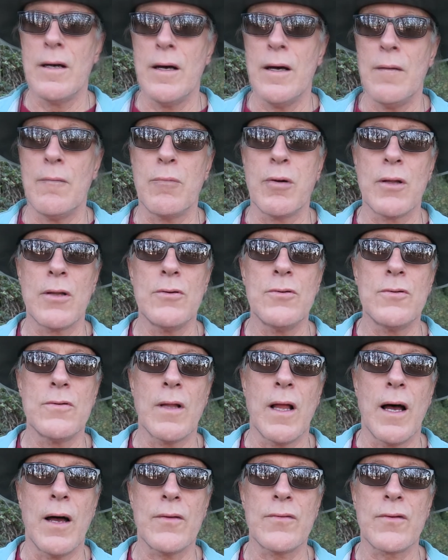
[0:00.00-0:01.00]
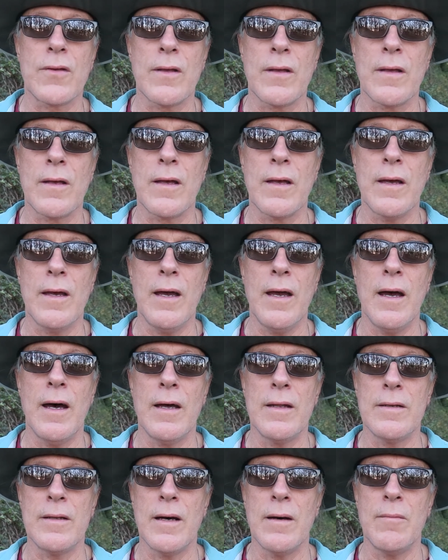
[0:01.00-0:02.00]
and pollute less
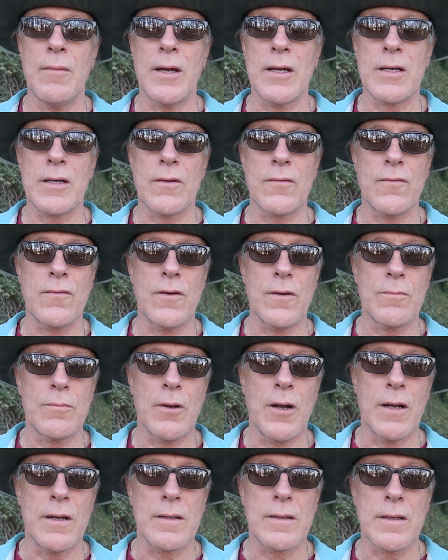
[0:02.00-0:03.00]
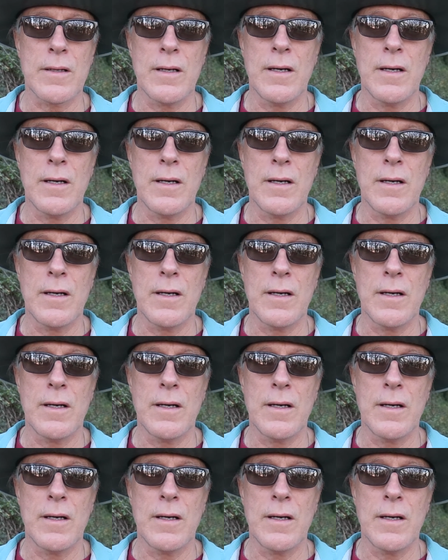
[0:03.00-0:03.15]
and uh, make your footprint